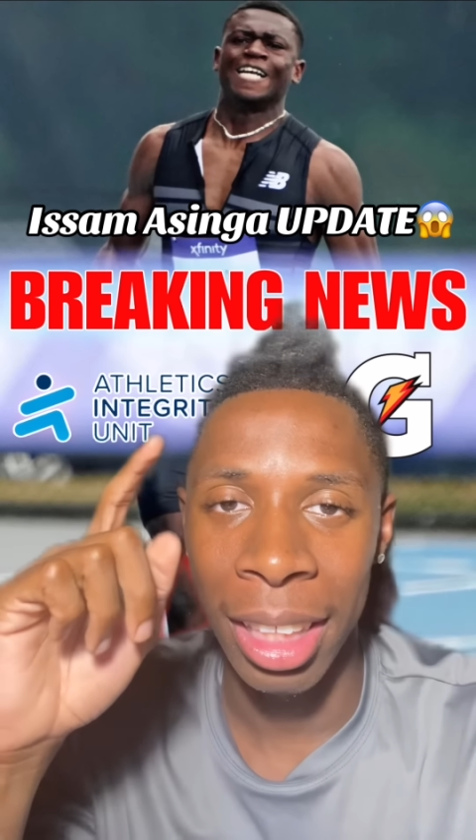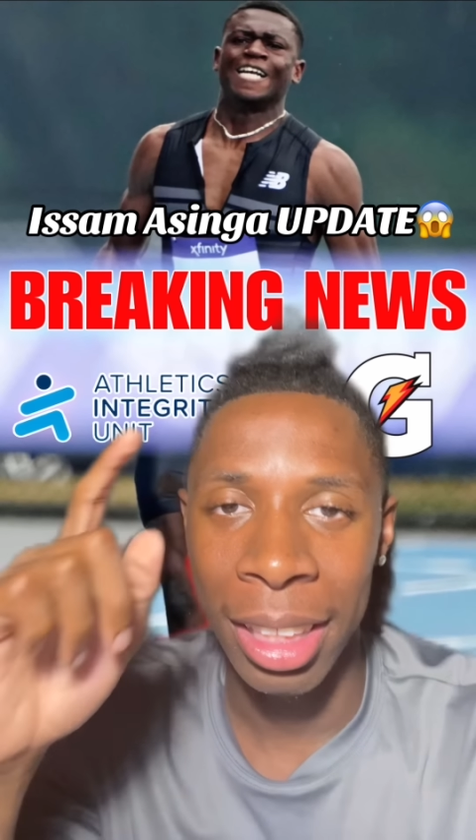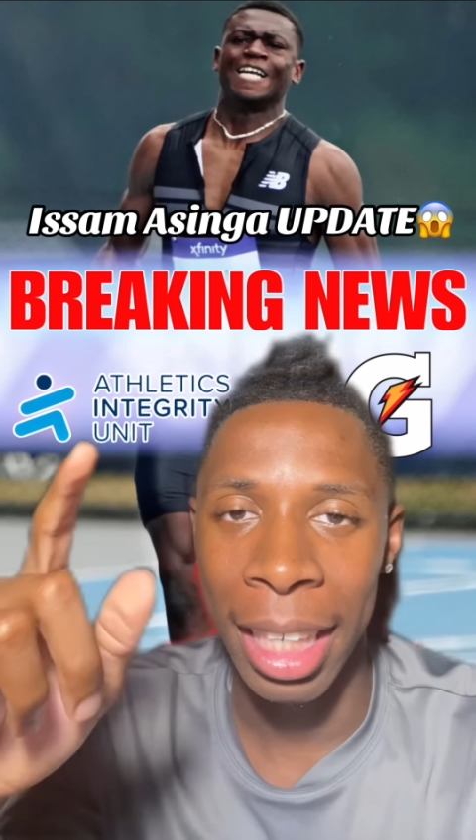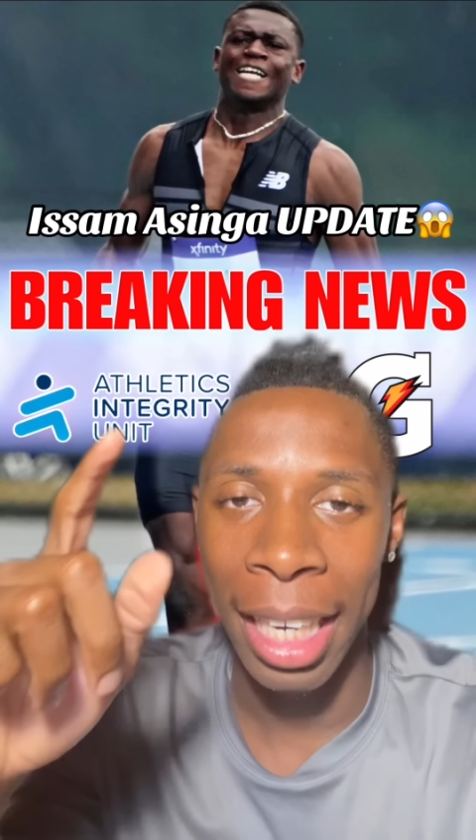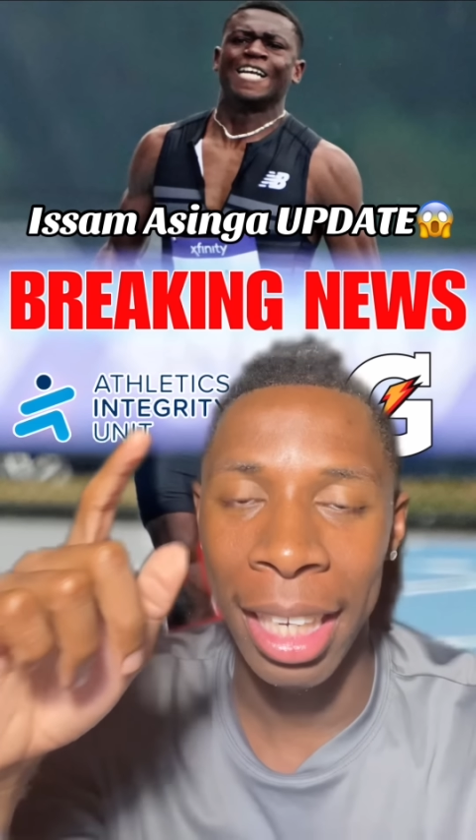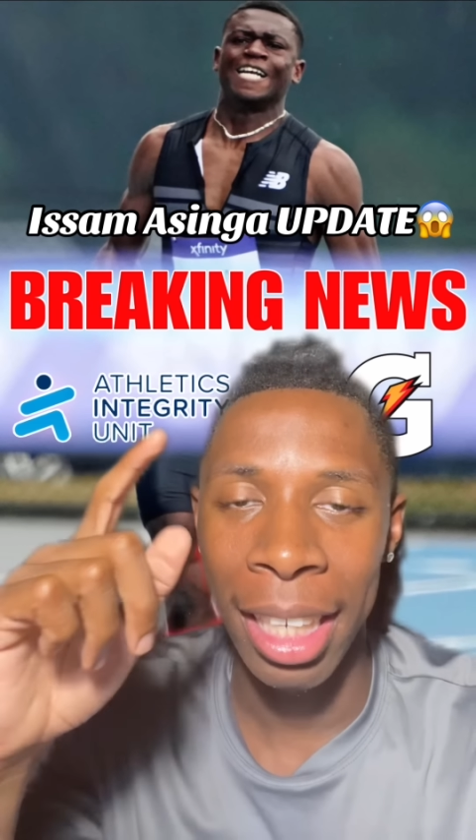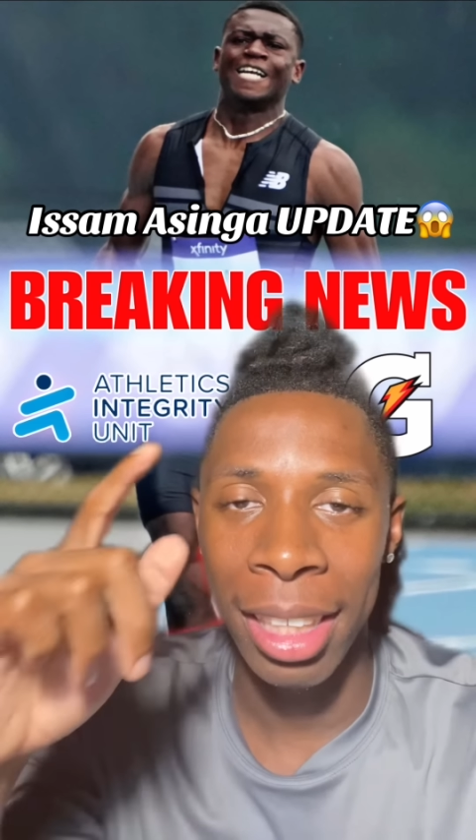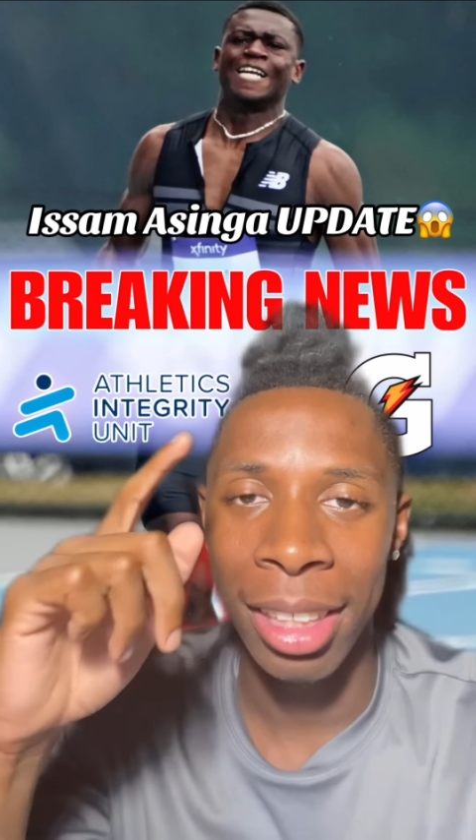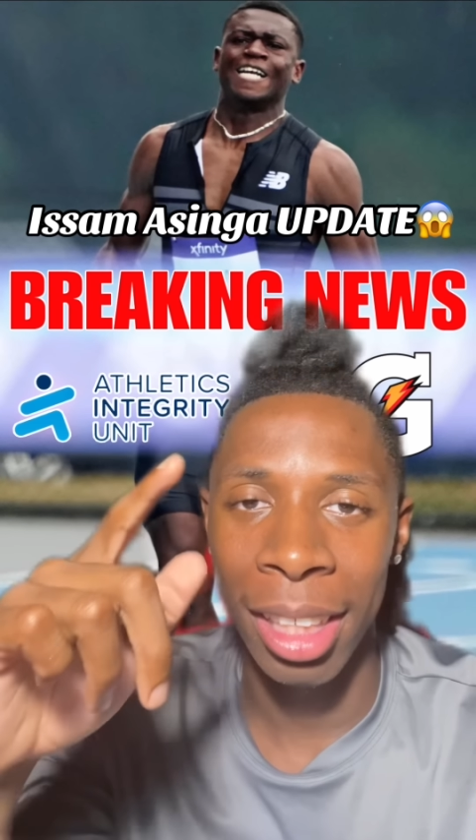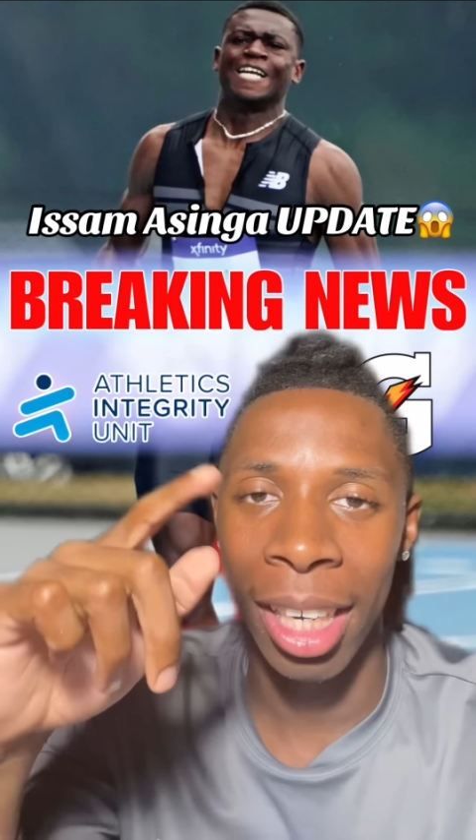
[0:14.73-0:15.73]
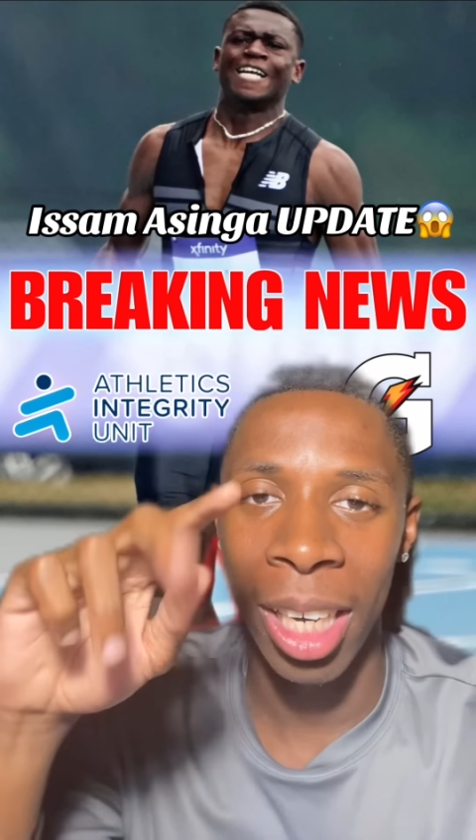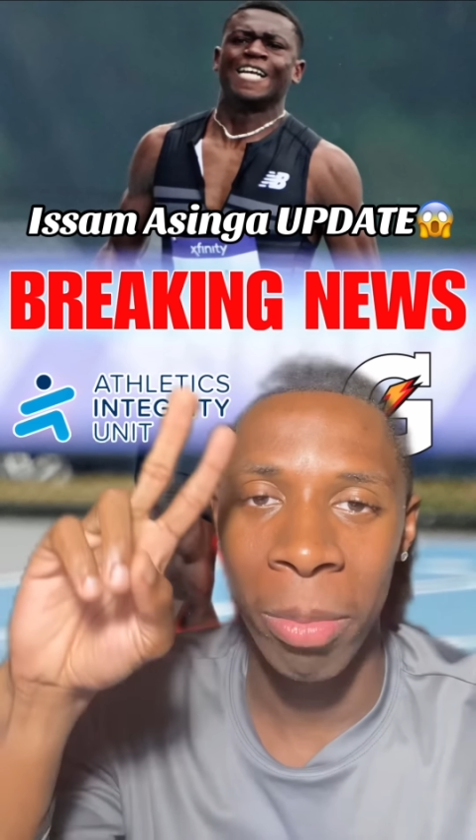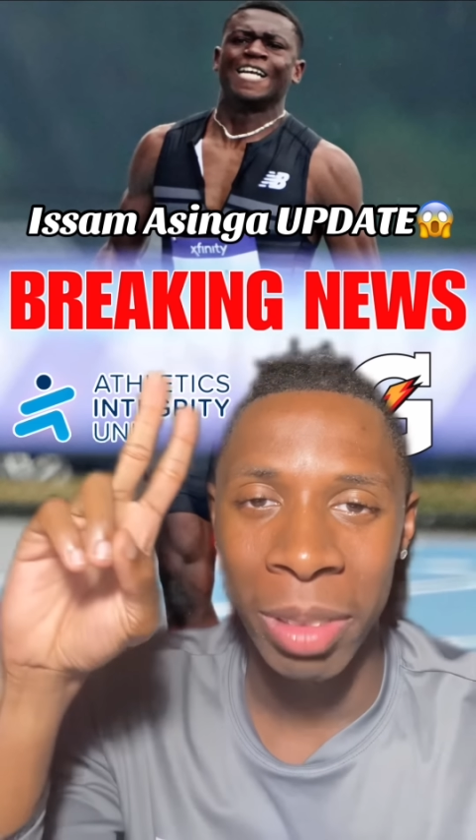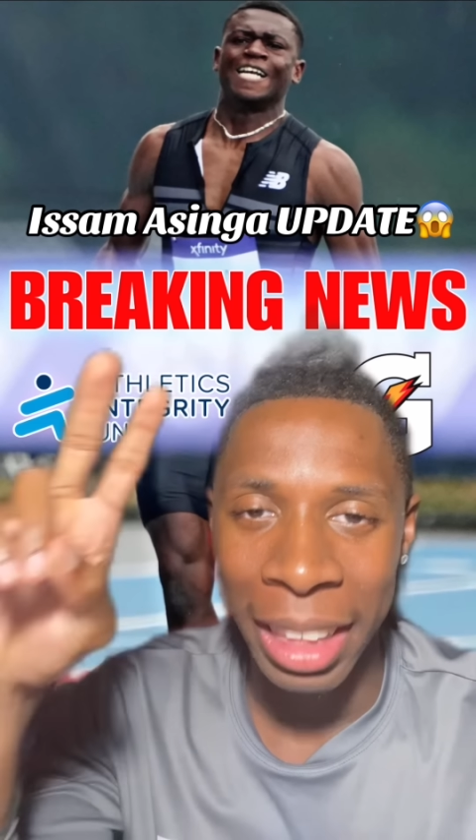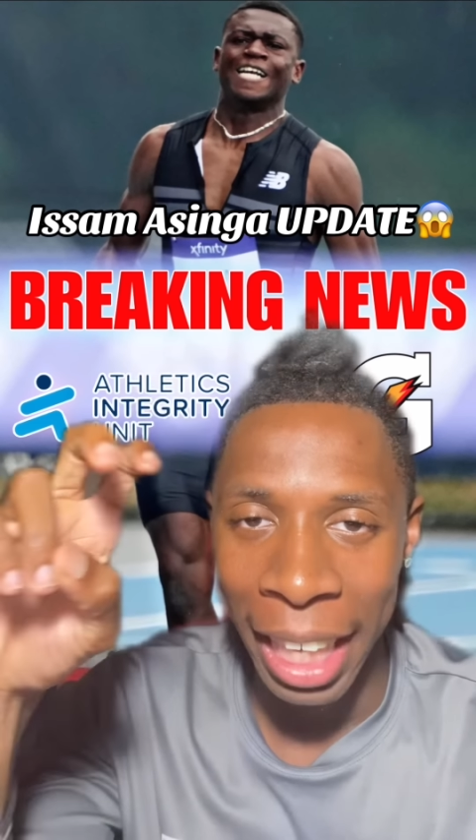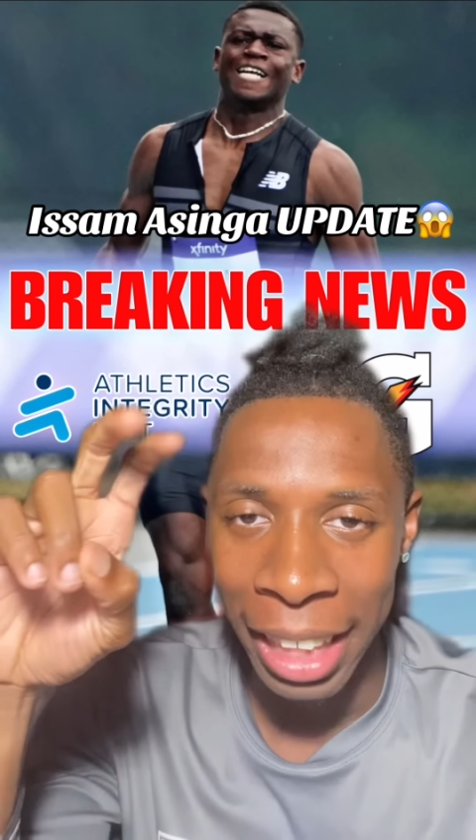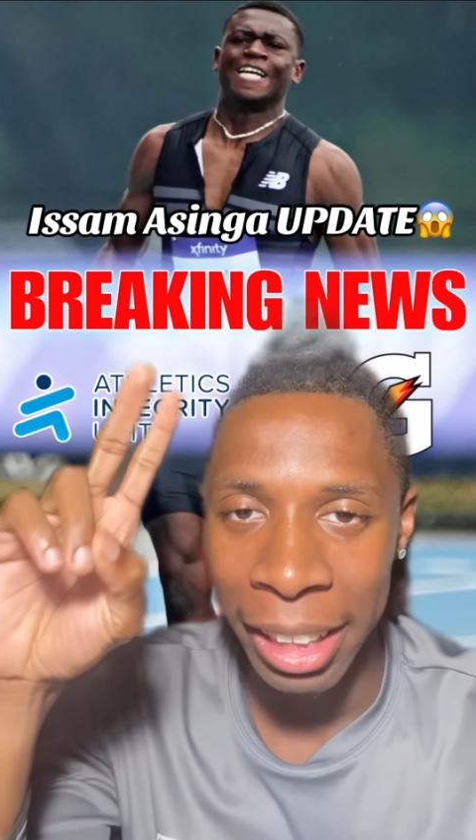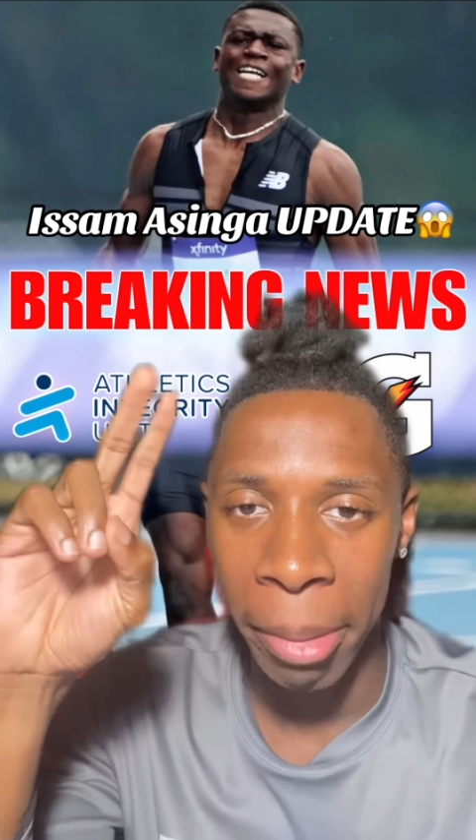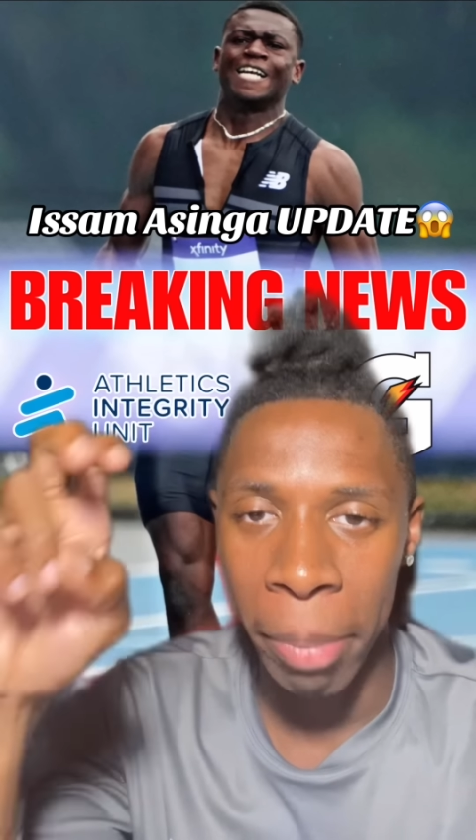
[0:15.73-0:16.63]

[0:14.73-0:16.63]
day Issam tested